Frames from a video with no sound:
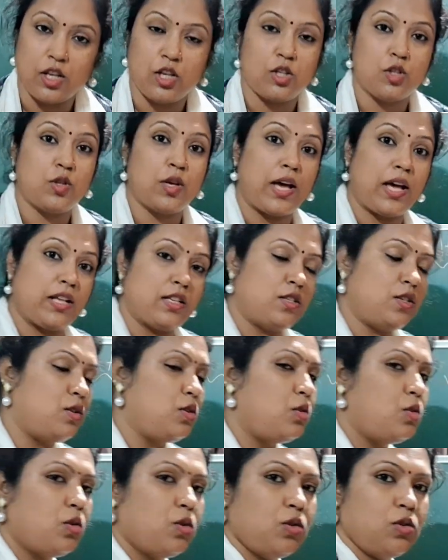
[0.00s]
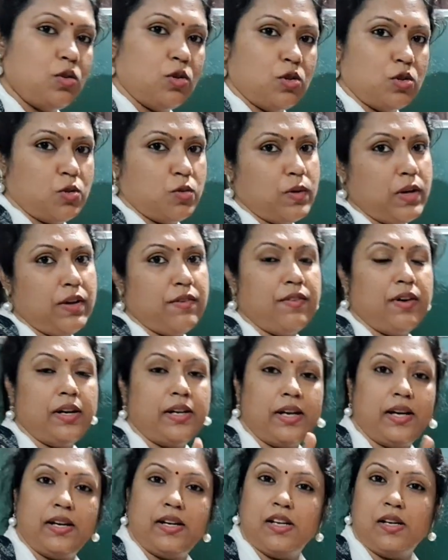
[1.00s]
So as you know, those who have
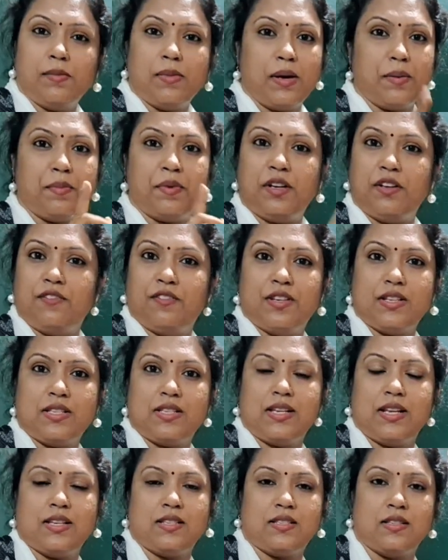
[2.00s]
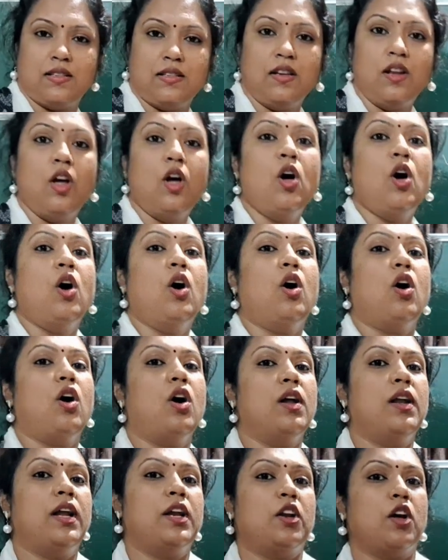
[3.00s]
attended my previous lesson
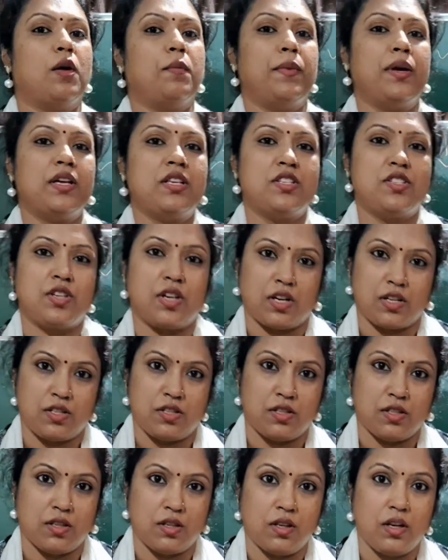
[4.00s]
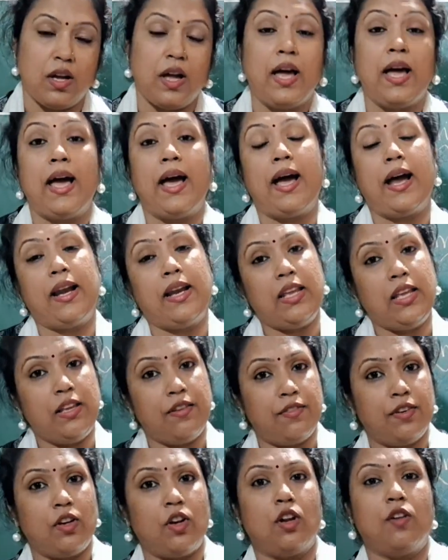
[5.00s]
on atomic structure and
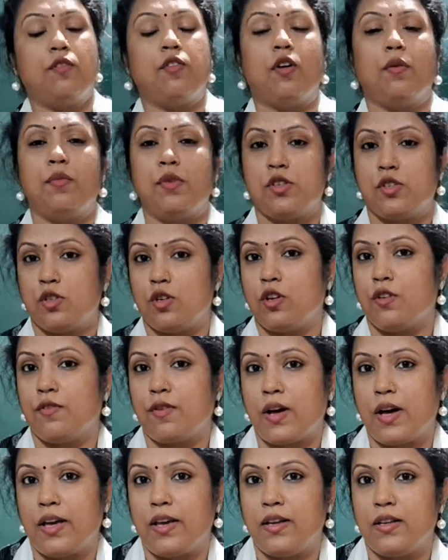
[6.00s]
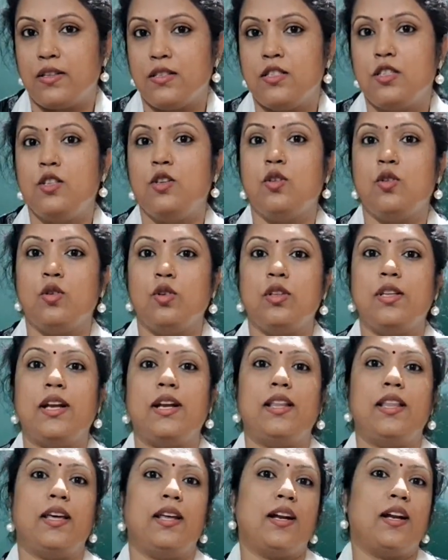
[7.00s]
even on formation of ions, you know
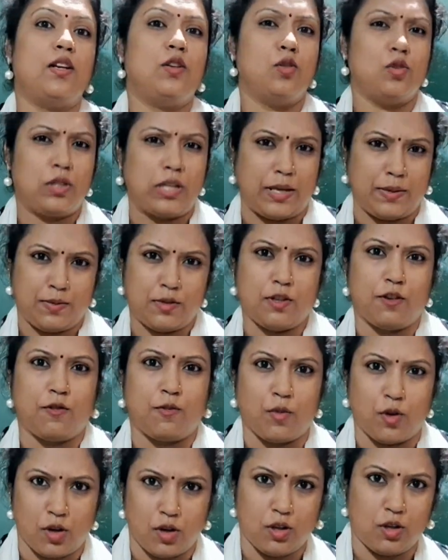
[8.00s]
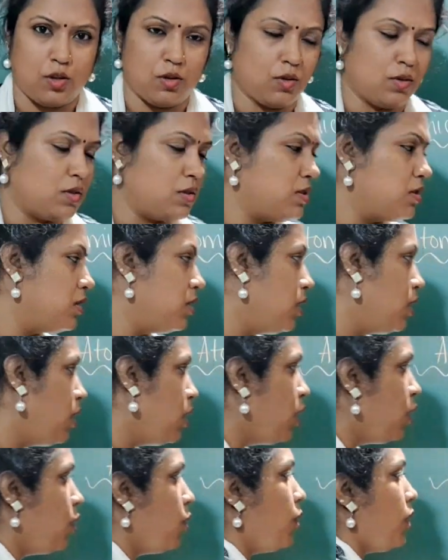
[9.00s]
that there are two types of molecules.
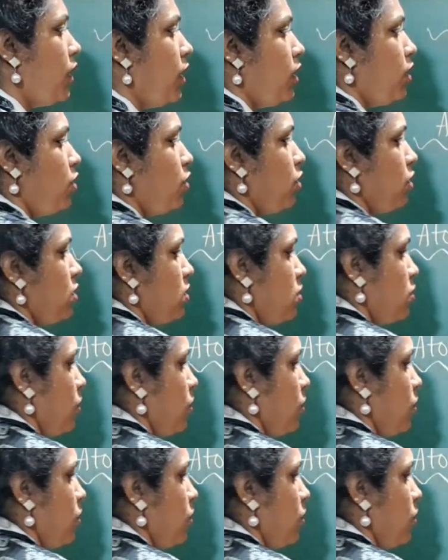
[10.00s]
What are those?